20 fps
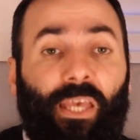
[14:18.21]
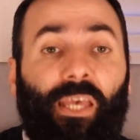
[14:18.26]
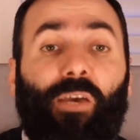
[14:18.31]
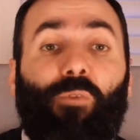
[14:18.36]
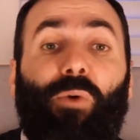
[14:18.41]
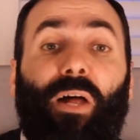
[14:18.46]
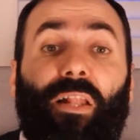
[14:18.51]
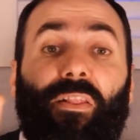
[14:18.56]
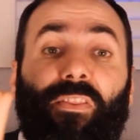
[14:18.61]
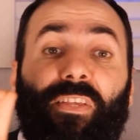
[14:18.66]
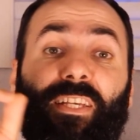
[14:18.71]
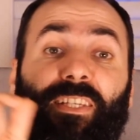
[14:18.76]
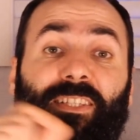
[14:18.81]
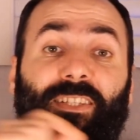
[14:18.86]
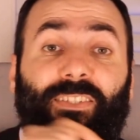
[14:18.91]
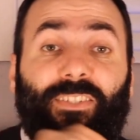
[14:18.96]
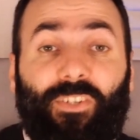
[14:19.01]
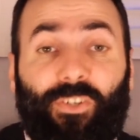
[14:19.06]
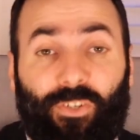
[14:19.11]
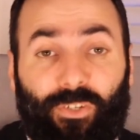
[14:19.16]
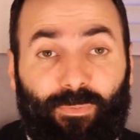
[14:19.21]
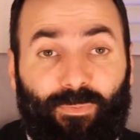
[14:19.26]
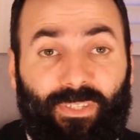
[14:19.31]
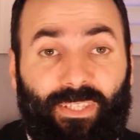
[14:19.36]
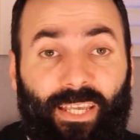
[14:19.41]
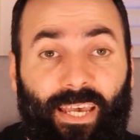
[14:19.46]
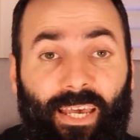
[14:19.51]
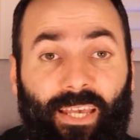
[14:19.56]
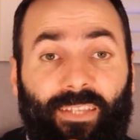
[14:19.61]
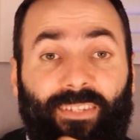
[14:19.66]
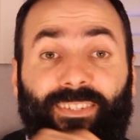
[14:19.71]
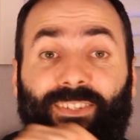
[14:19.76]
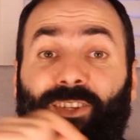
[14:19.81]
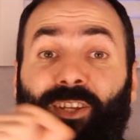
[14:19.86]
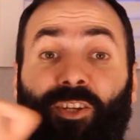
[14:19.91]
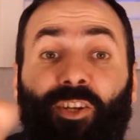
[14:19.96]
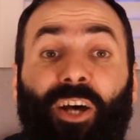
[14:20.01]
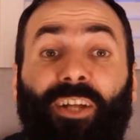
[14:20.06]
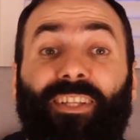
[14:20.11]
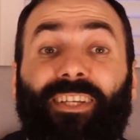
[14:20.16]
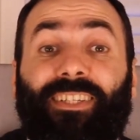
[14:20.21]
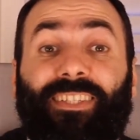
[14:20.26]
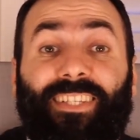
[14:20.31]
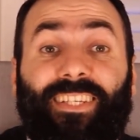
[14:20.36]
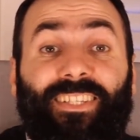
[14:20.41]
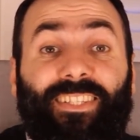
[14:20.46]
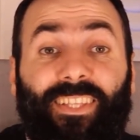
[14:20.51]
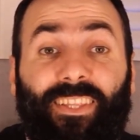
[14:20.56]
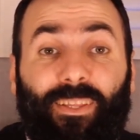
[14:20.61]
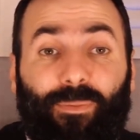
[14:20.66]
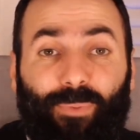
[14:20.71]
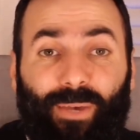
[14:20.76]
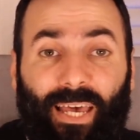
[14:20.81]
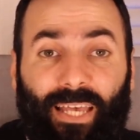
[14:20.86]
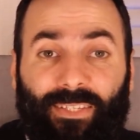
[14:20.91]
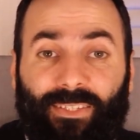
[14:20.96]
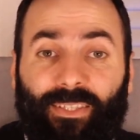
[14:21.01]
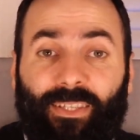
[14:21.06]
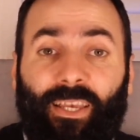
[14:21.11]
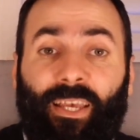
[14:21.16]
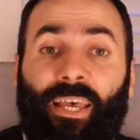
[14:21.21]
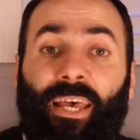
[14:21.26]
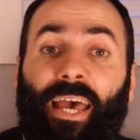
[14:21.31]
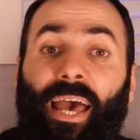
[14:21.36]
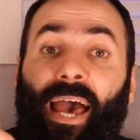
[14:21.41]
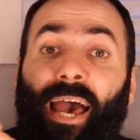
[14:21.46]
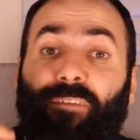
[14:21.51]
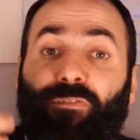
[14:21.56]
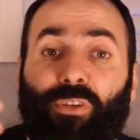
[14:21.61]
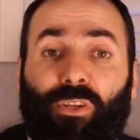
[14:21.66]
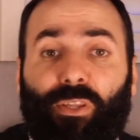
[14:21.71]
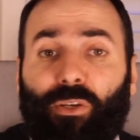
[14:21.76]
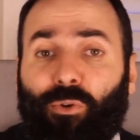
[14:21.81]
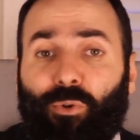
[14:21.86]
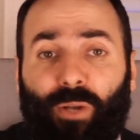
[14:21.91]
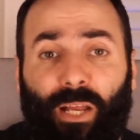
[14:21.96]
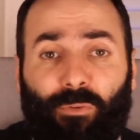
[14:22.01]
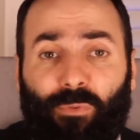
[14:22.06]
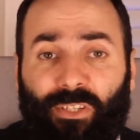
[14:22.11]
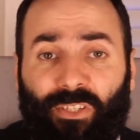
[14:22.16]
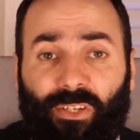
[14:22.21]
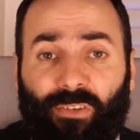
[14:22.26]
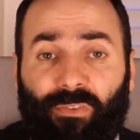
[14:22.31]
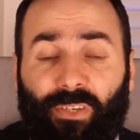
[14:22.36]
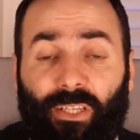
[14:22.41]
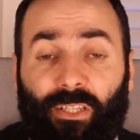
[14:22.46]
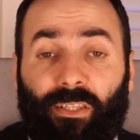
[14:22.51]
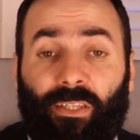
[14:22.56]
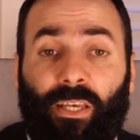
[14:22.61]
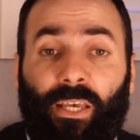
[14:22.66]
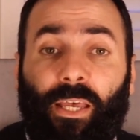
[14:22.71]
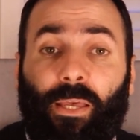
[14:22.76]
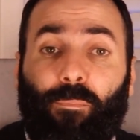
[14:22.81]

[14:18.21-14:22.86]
Well, this circumstance did not exist in the past, after the Quran was revealed.